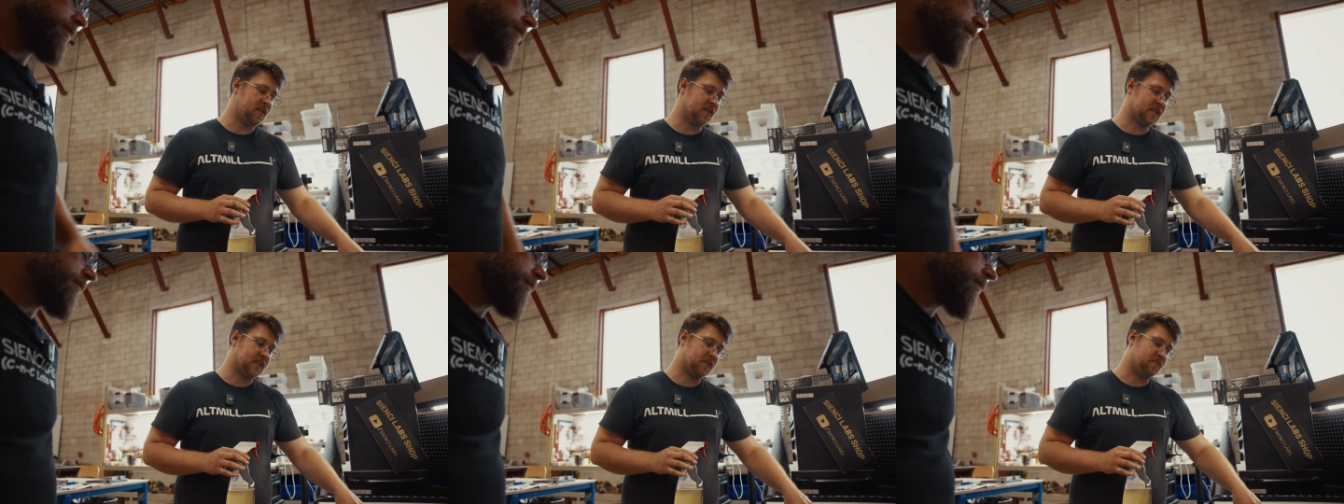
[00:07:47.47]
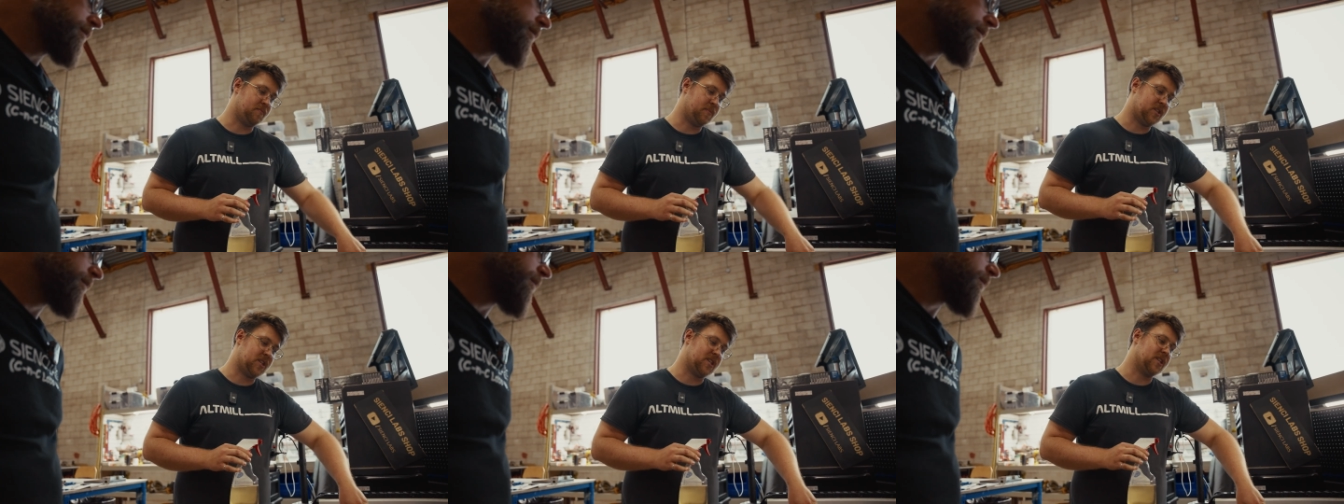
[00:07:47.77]
is a
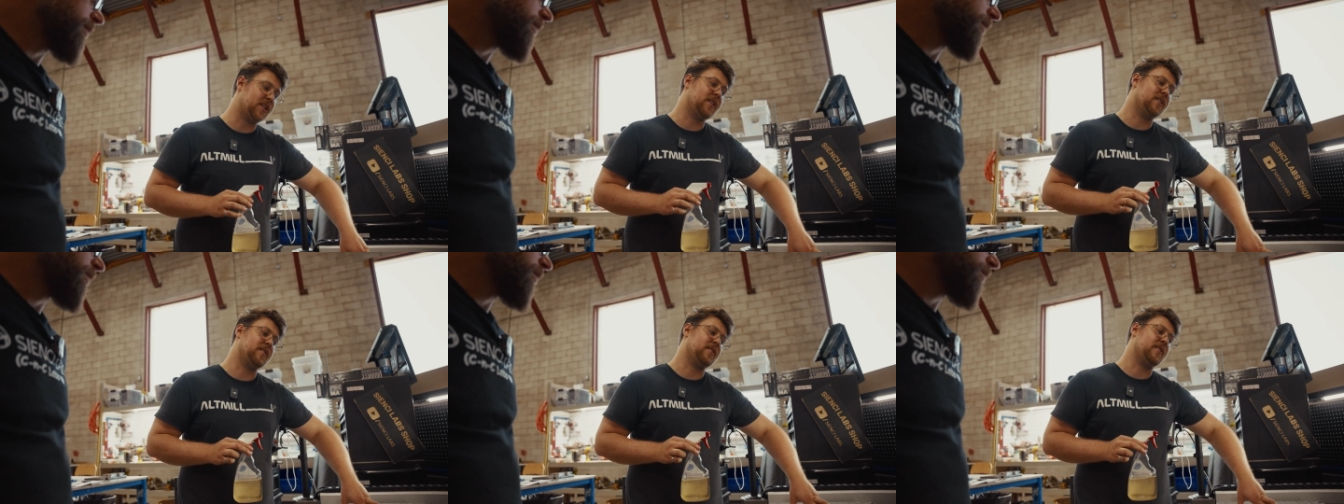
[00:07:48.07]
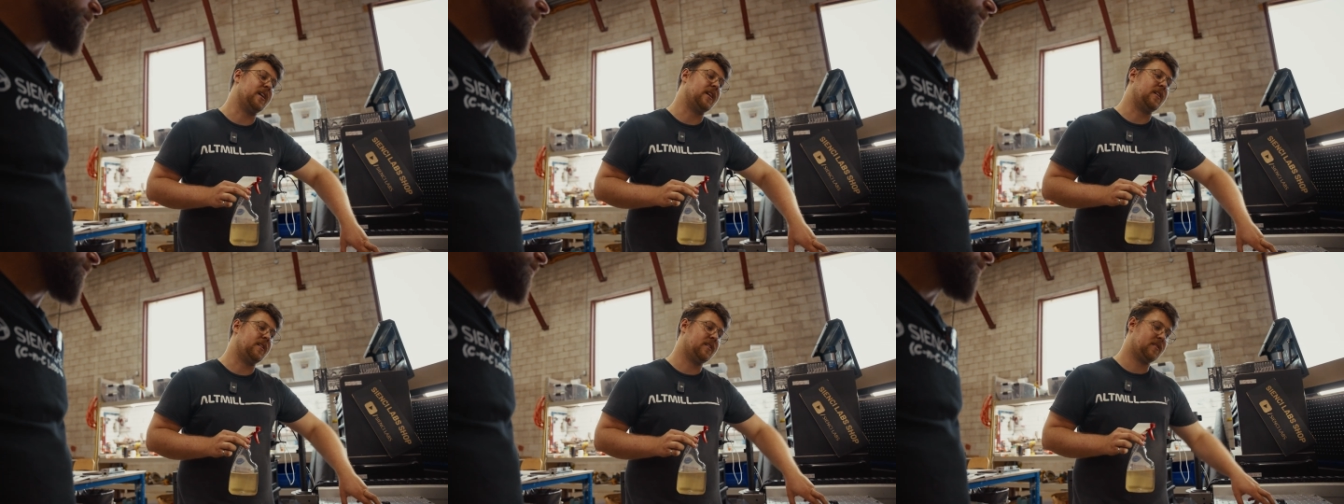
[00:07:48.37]
material
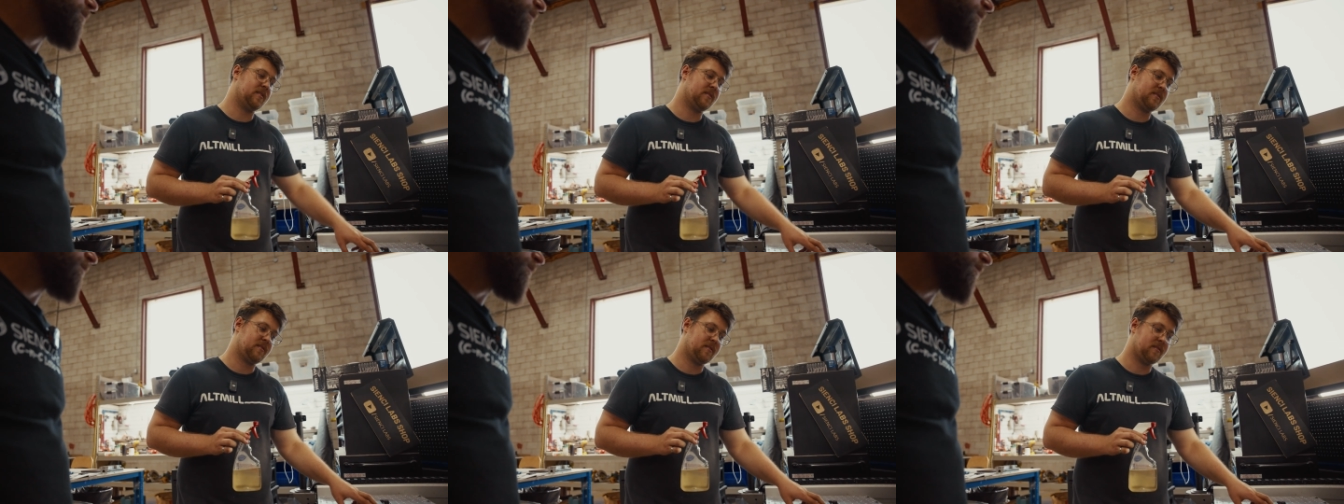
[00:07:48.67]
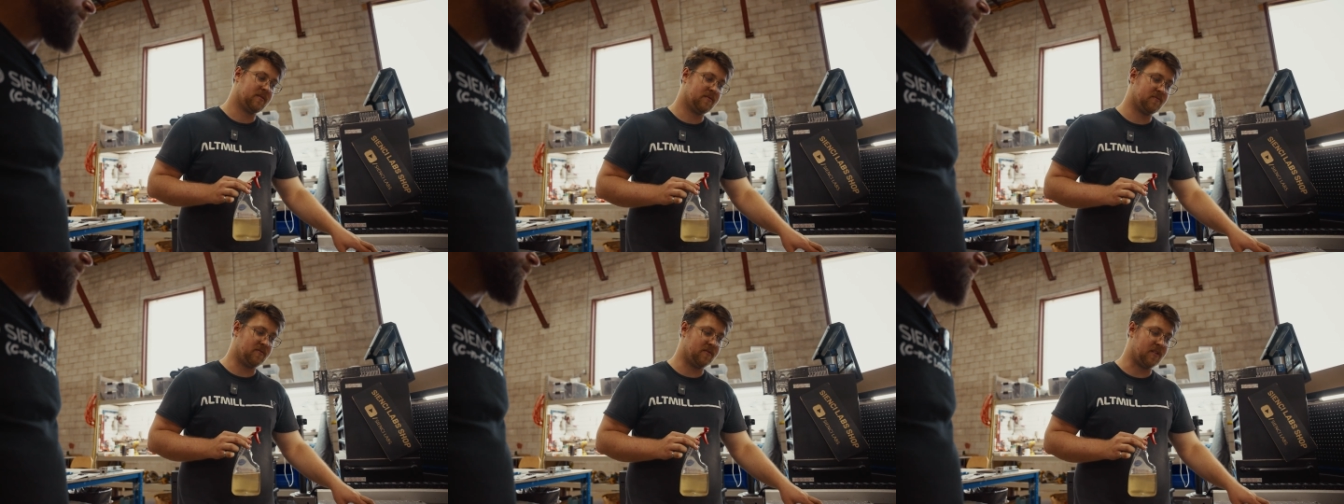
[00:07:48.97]
that
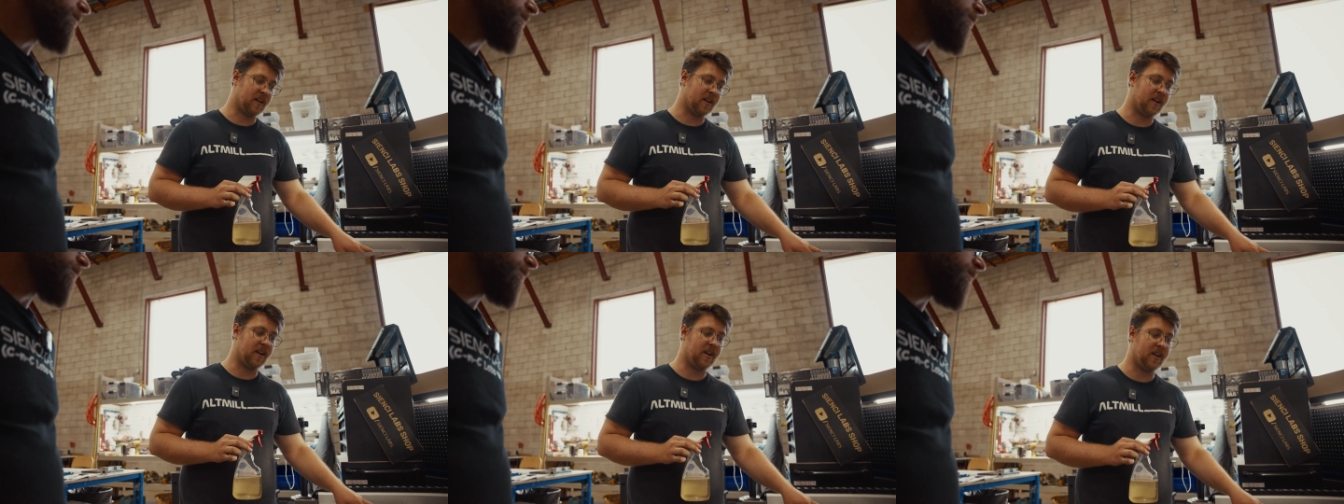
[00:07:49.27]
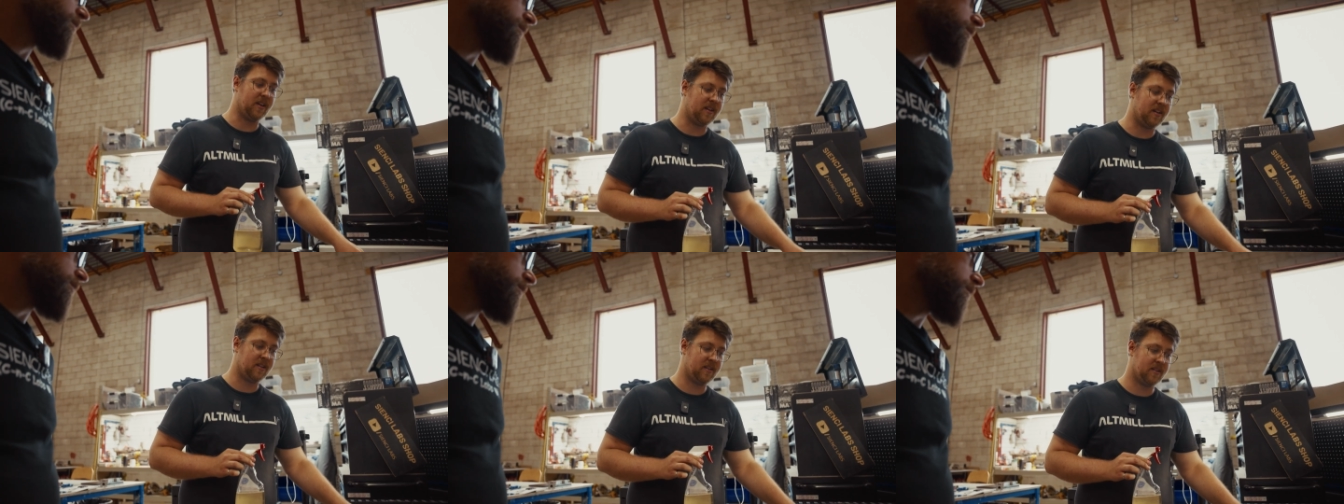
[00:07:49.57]

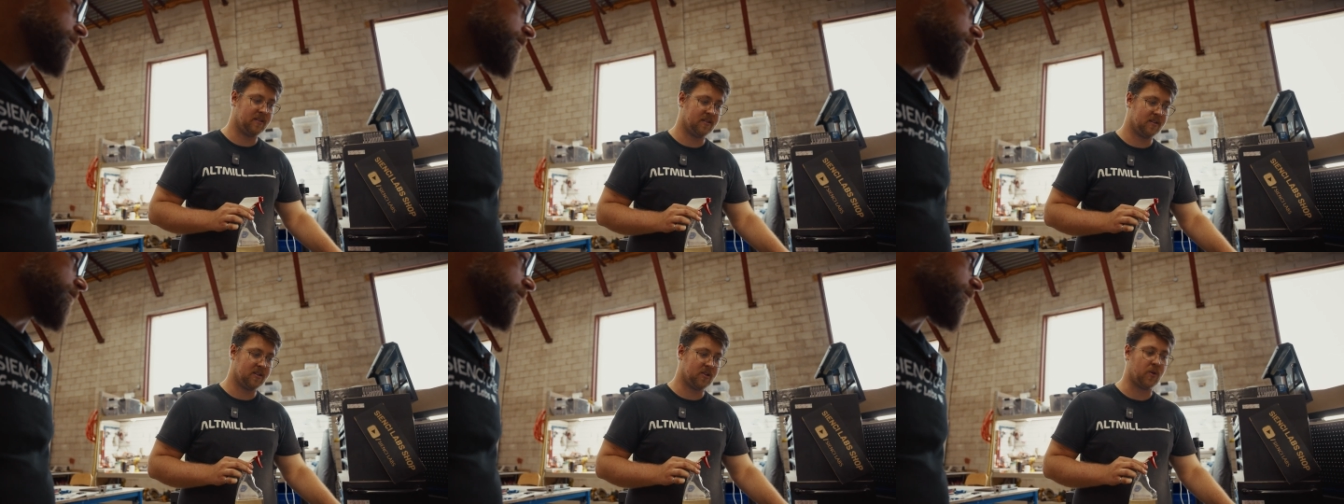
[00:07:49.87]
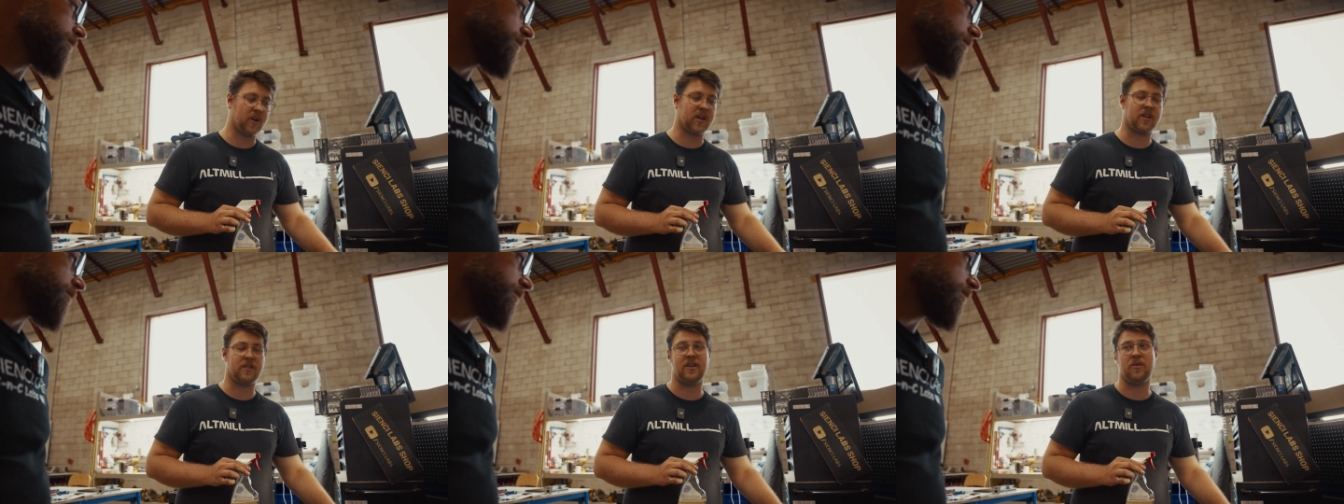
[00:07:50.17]
very
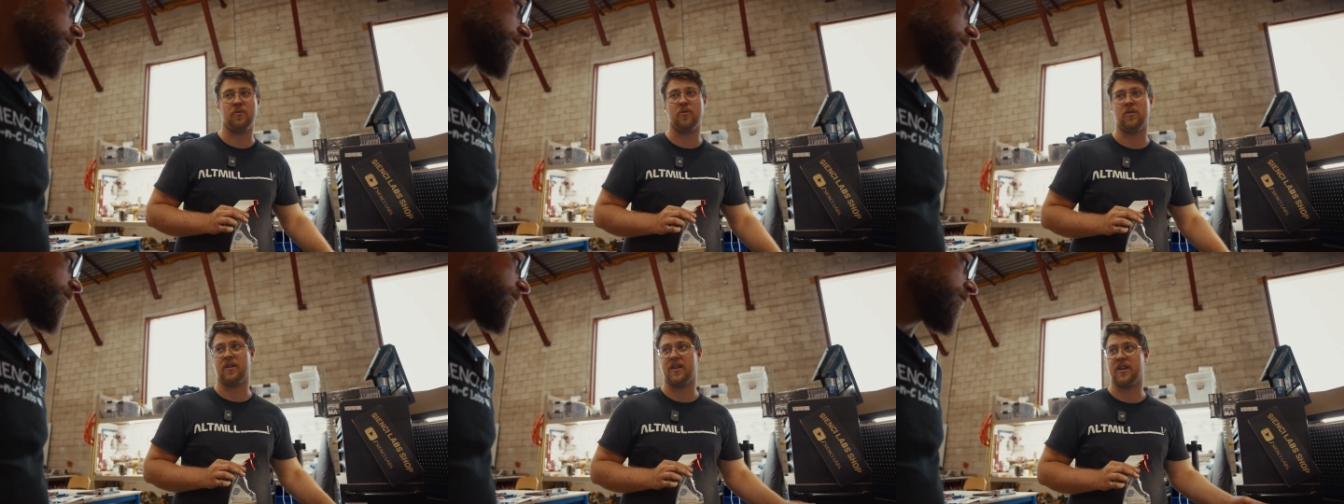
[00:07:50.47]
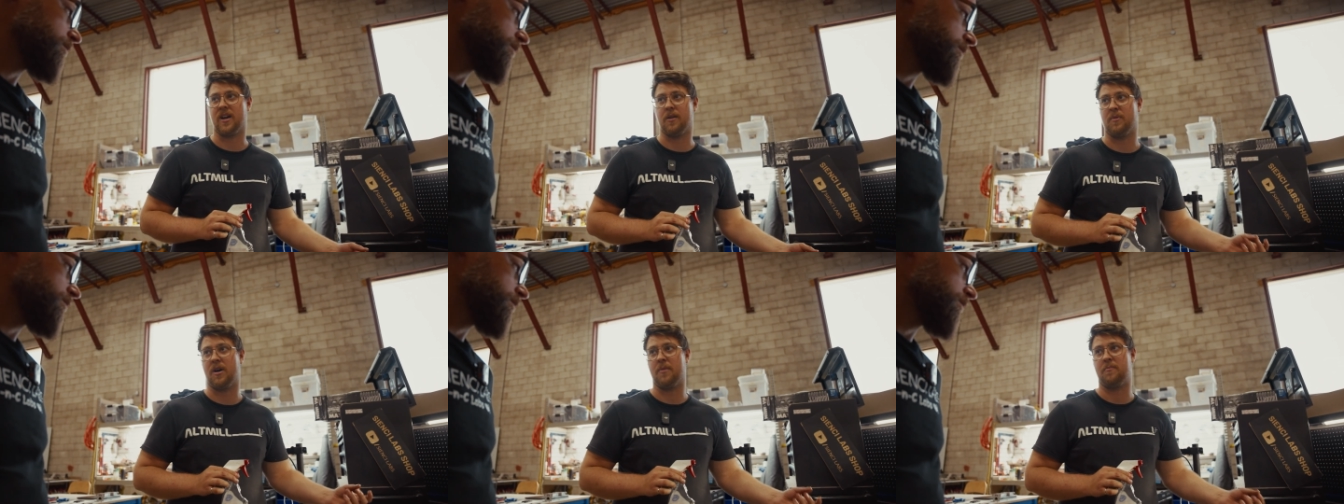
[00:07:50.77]
quickly will
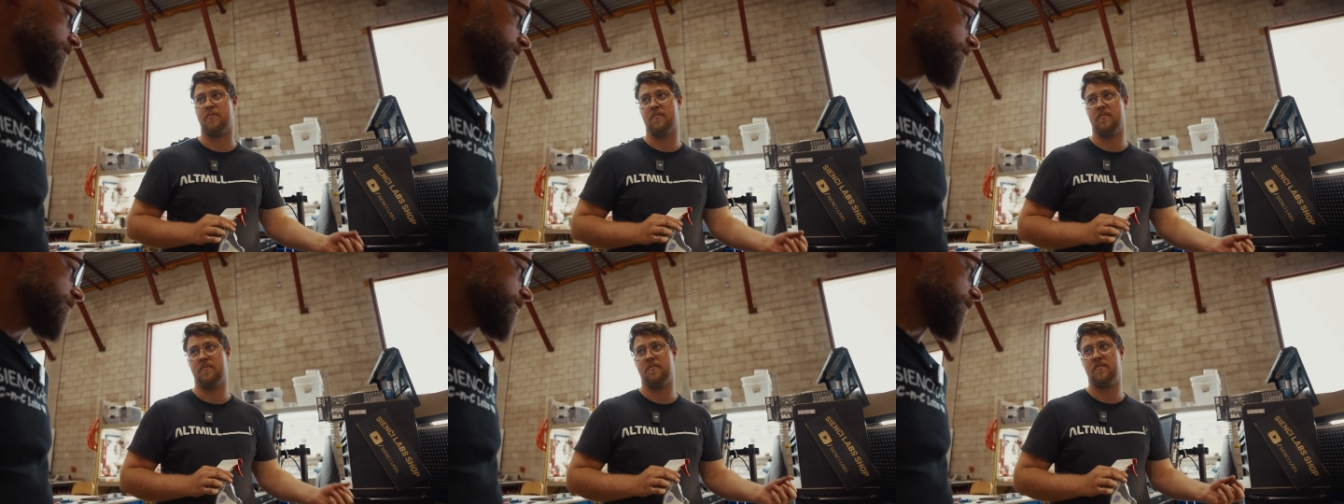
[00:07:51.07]
gum up